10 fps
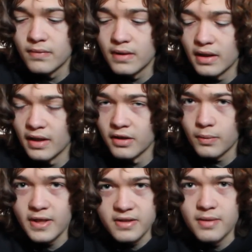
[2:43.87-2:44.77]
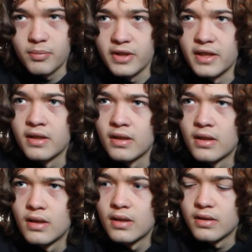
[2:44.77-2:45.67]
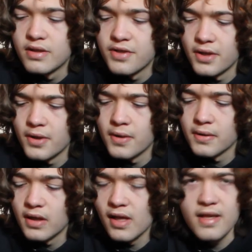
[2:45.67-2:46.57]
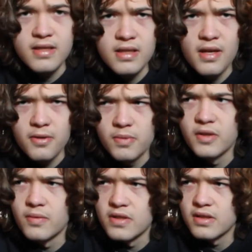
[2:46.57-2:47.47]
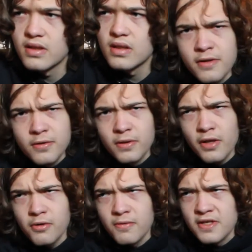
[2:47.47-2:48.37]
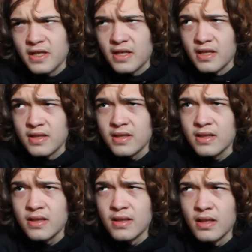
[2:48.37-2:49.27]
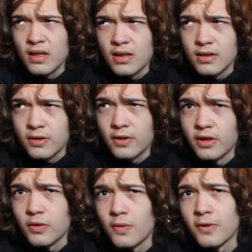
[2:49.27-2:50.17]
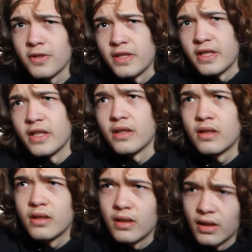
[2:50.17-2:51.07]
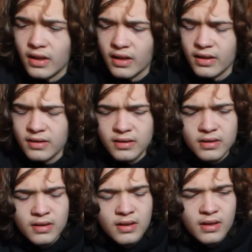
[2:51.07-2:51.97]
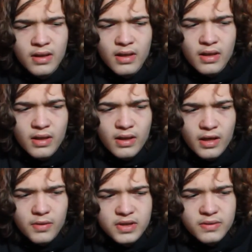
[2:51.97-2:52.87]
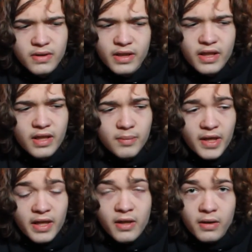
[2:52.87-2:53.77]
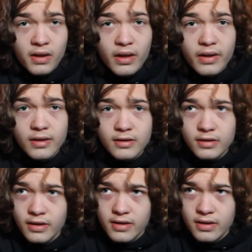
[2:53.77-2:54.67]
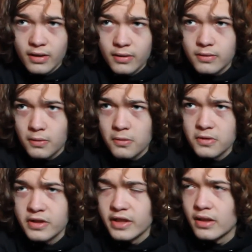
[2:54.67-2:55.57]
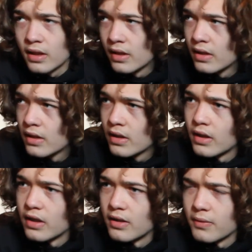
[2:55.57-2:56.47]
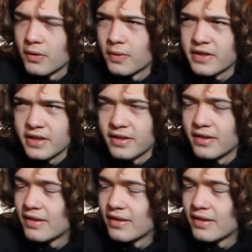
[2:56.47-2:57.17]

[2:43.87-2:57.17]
And quite simply. So yeah, that's another big reason. So another reason is during quarantine, I wasn't really getting my hair cut because, you know, quarantine. Where was I?